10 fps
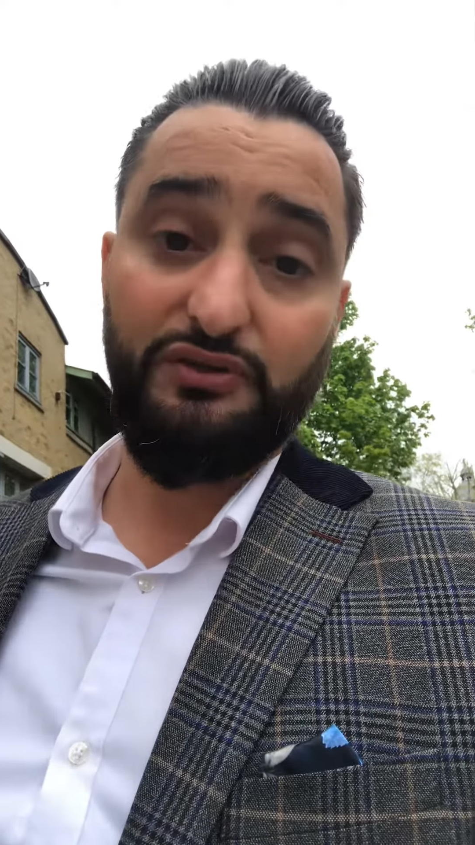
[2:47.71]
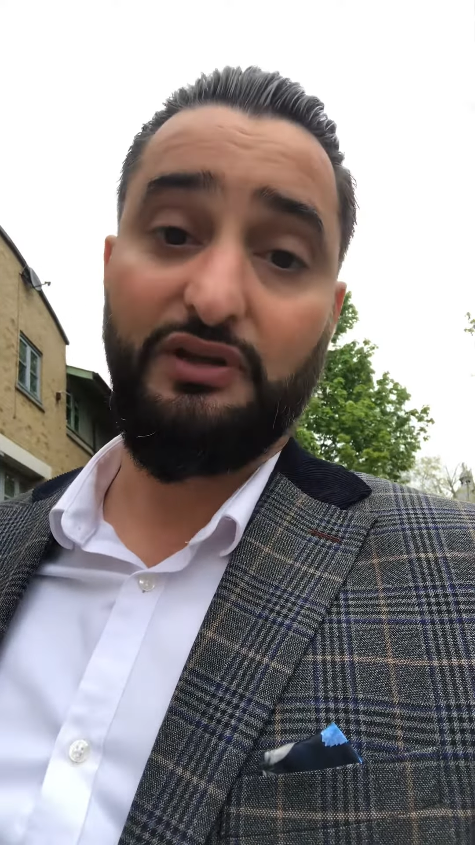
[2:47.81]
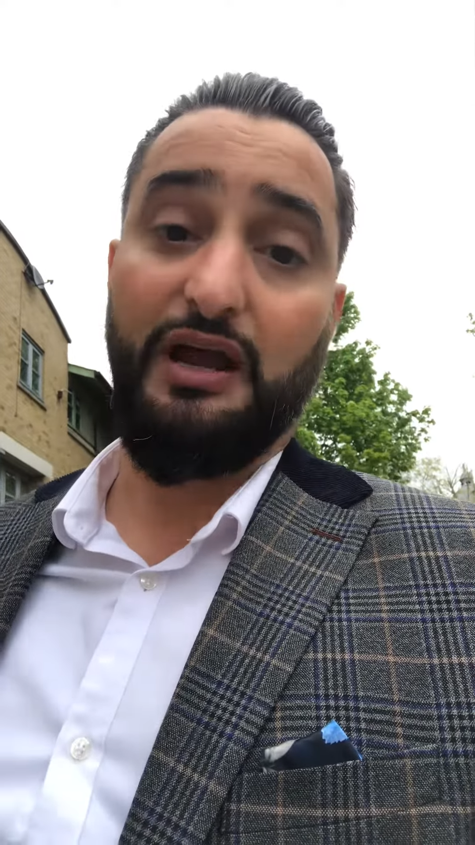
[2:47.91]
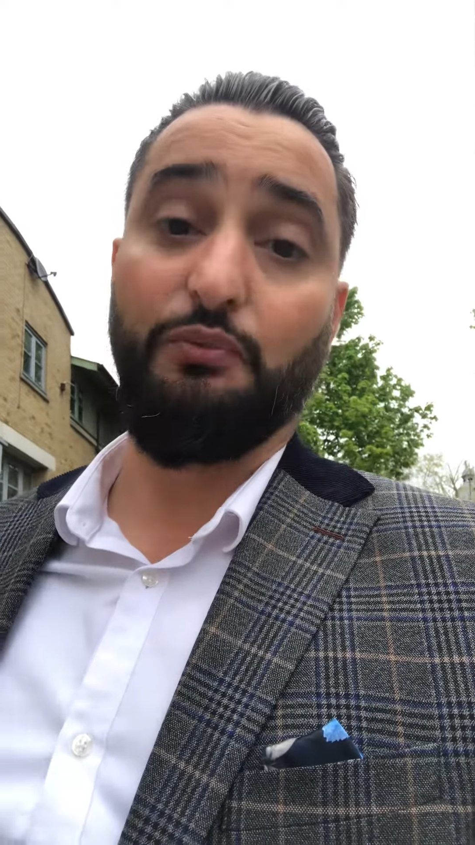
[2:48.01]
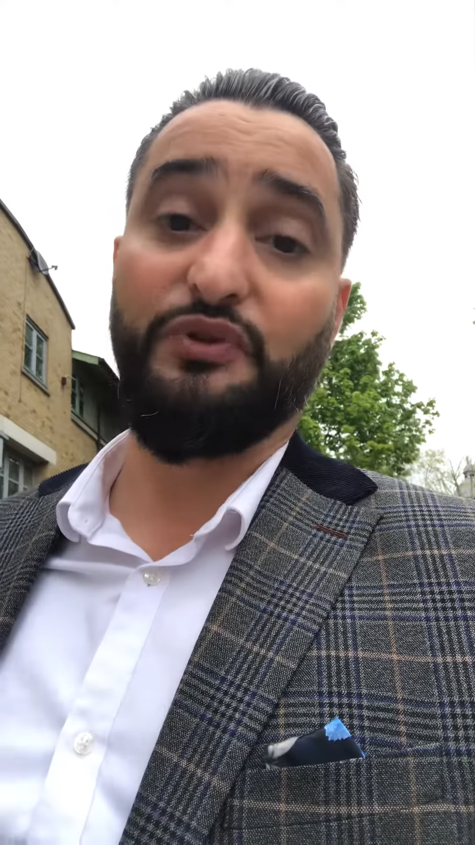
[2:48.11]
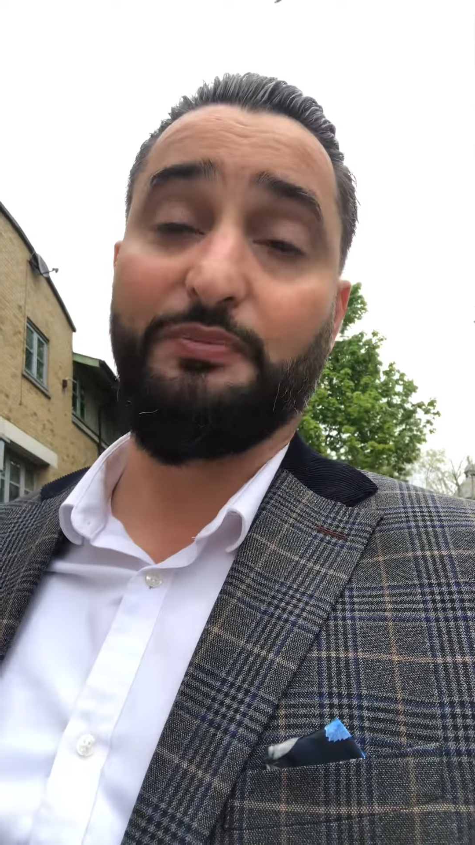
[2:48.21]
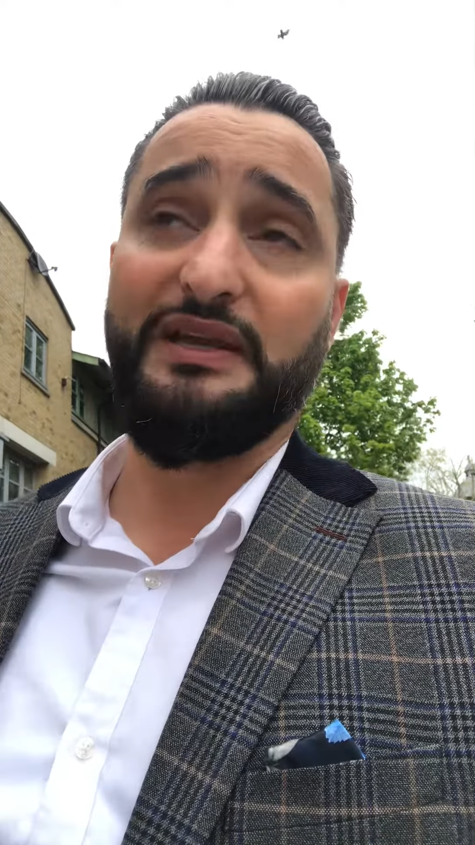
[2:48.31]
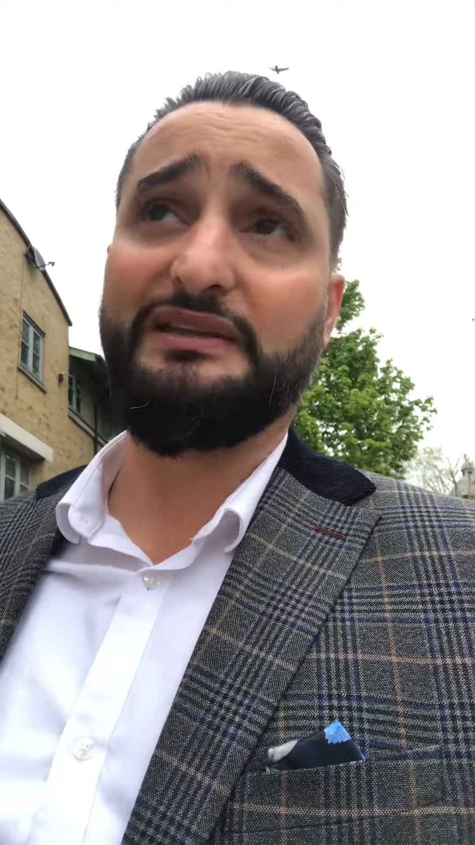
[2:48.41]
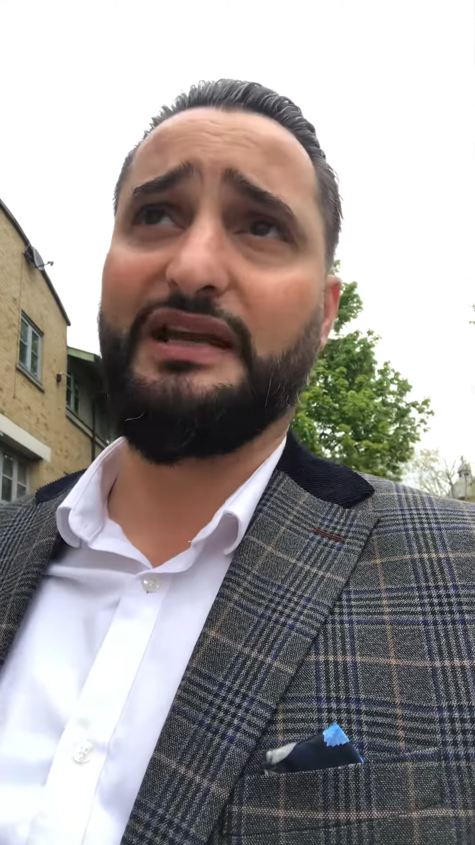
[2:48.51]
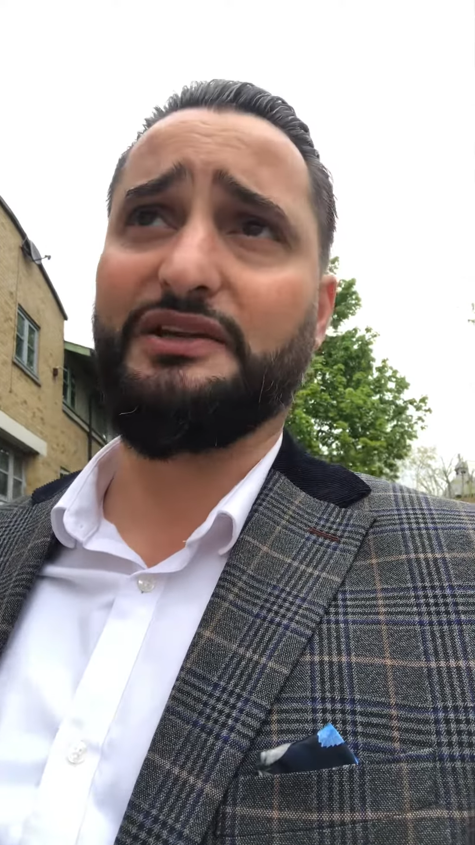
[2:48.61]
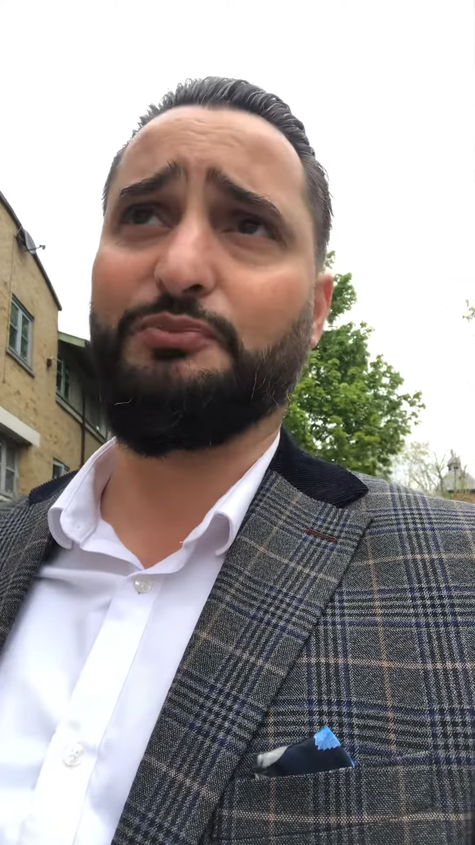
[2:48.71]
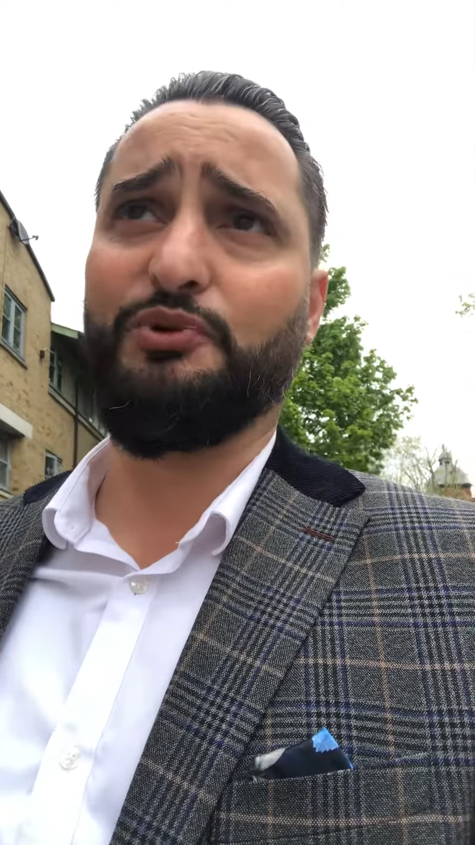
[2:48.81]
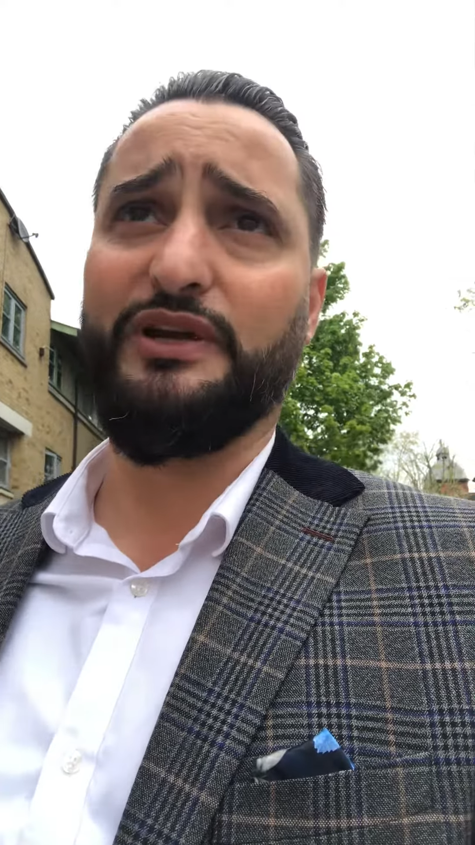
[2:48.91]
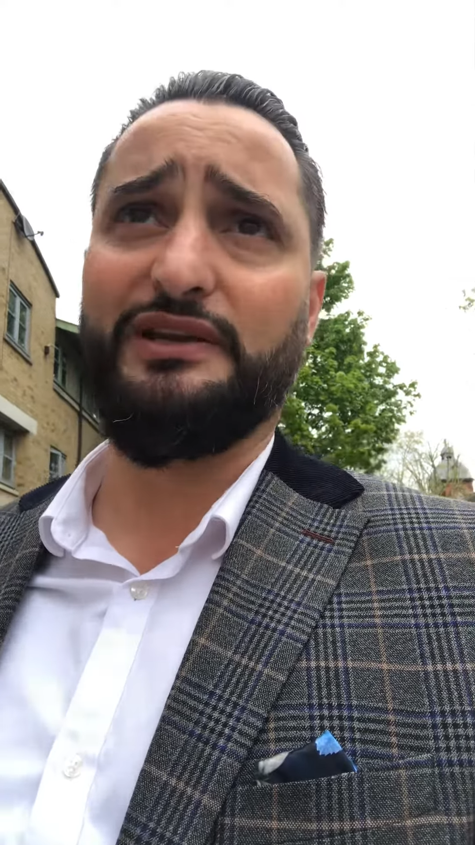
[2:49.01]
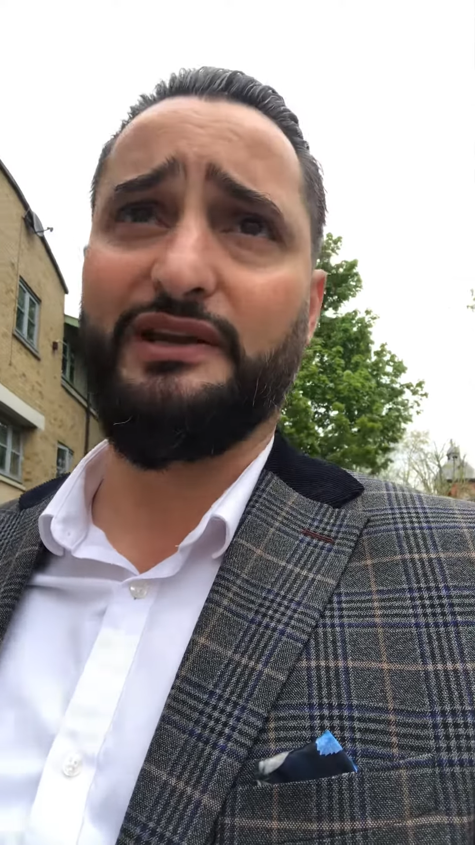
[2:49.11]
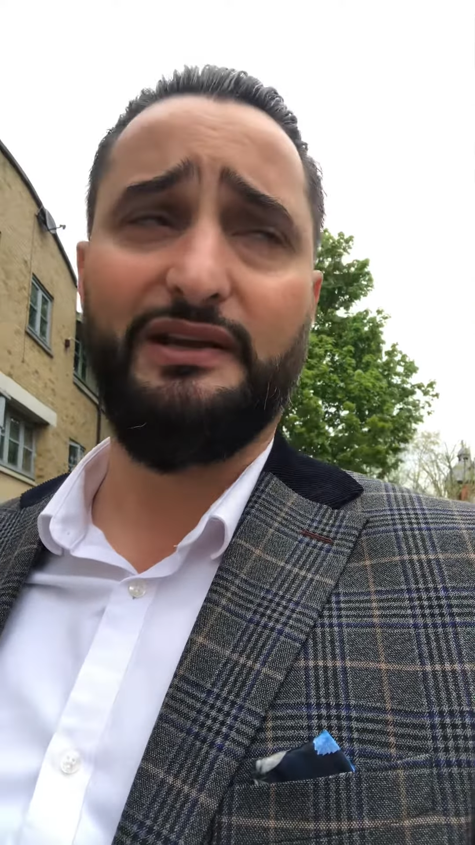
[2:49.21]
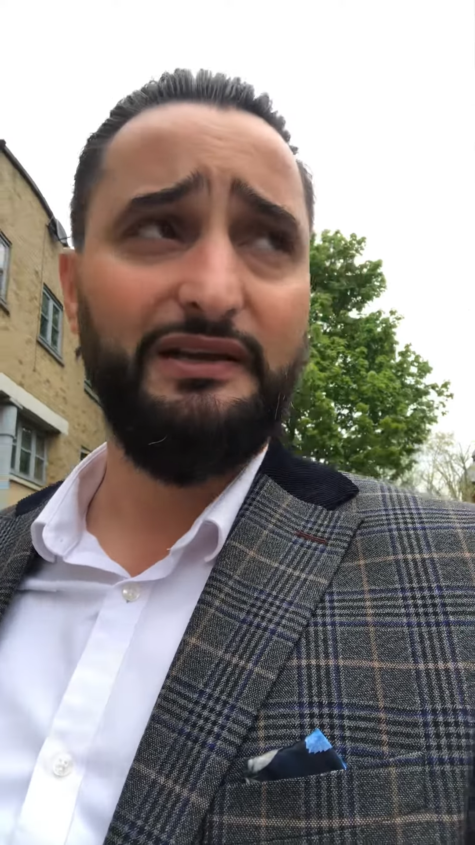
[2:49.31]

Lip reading: at the pin that you're putting it